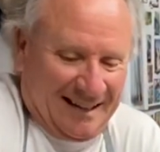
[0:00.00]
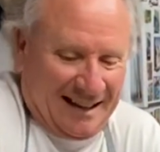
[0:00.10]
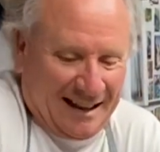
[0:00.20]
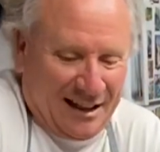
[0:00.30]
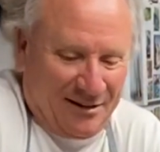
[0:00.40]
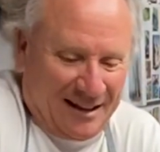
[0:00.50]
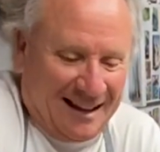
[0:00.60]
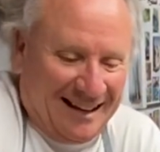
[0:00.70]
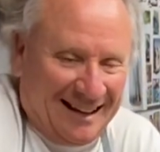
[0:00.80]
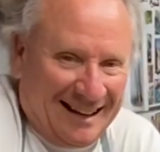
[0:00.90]
Anyway,
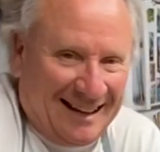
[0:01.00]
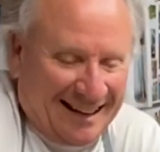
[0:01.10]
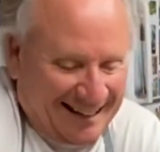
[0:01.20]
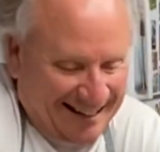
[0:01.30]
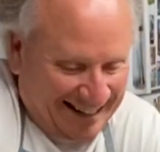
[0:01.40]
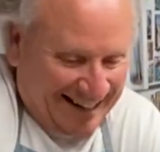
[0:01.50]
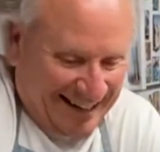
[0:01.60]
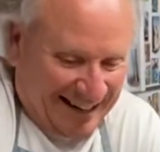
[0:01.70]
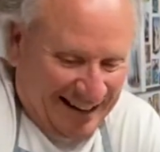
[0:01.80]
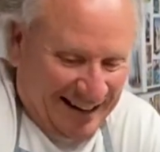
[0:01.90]

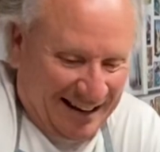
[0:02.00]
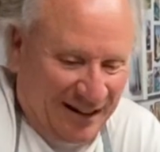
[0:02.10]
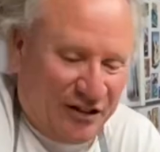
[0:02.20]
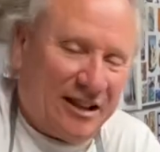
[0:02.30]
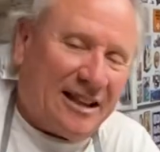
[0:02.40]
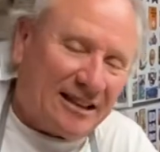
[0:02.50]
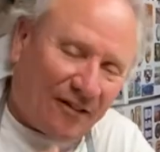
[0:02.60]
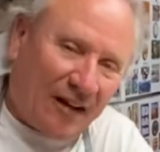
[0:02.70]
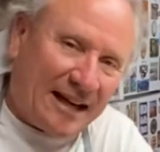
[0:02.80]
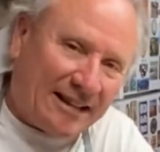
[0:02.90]
because
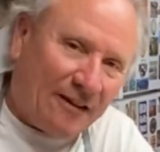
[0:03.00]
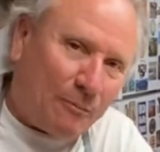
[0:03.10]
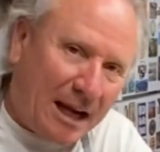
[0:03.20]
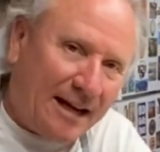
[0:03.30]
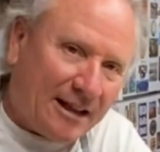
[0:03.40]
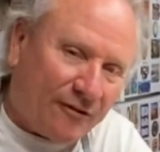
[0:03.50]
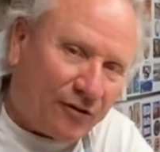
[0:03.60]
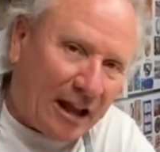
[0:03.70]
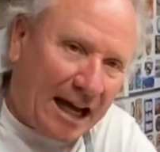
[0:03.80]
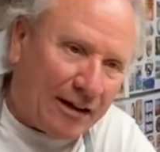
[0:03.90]
if I painted it
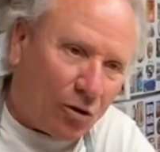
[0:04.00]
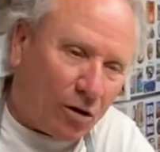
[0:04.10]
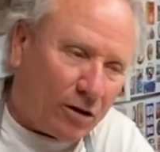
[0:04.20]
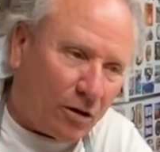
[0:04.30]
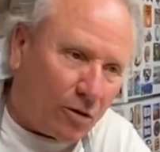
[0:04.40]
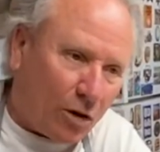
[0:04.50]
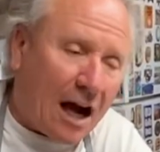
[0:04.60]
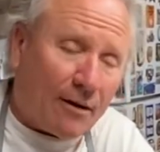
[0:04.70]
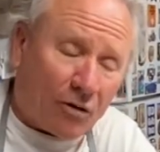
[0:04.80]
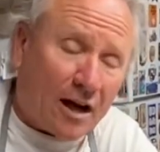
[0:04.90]
flat or
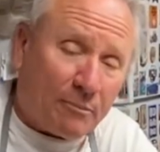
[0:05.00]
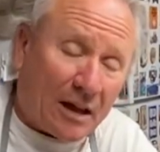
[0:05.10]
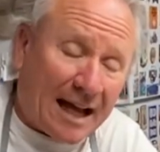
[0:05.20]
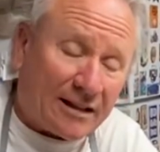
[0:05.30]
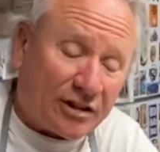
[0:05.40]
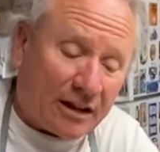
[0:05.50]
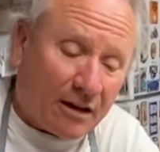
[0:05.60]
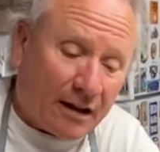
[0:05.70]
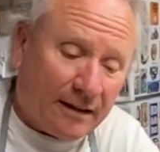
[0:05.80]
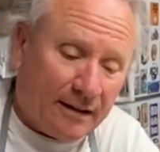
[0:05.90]
hot rod black as they
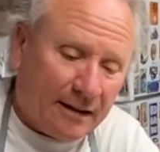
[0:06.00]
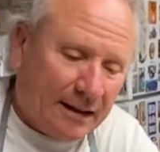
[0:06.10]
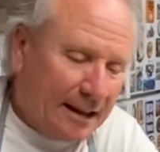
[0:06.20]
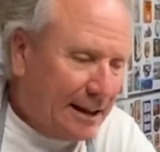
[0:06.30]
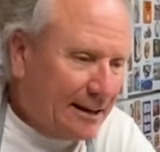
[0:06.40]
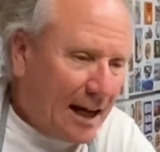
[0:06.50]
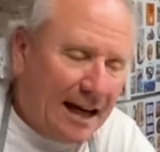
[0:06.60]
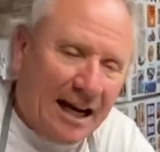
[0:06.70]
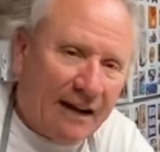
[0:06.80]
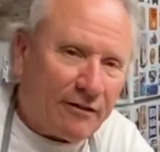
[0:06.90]
call it,
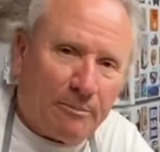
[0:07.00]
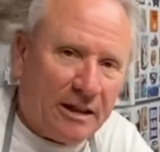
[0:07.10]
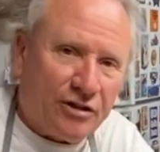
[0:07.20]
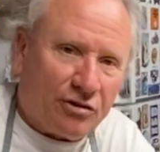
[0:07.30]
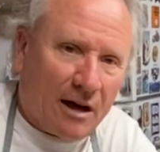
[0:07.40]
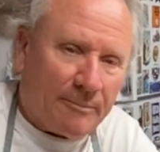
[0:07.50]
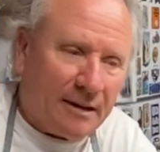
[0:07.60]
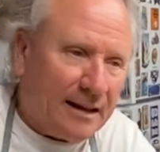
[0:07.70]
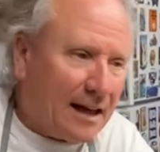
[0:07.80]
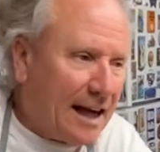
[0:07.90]
I'd have to pinstripe
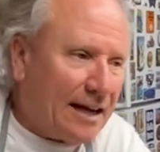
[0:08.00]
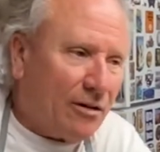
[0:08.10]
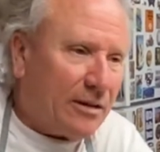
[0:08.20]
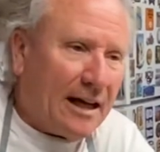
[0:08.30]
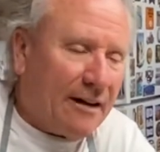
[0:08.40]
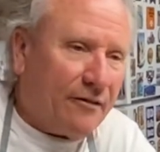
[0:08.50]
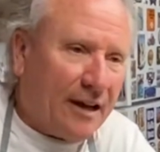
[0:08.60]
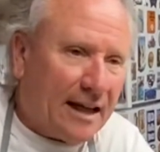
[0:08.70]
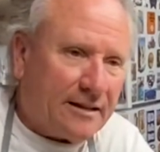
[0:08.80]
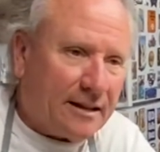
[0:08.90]
it, and I don't have
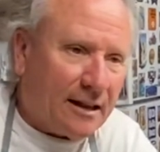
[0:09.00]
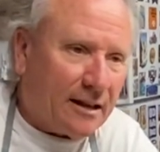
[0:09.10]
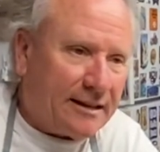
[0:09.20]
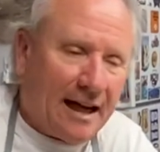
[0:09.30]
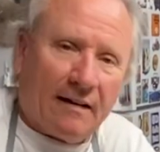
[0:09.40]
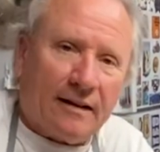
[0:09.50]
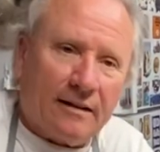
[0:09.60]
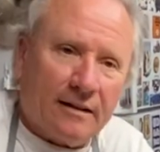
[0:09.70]
that talent.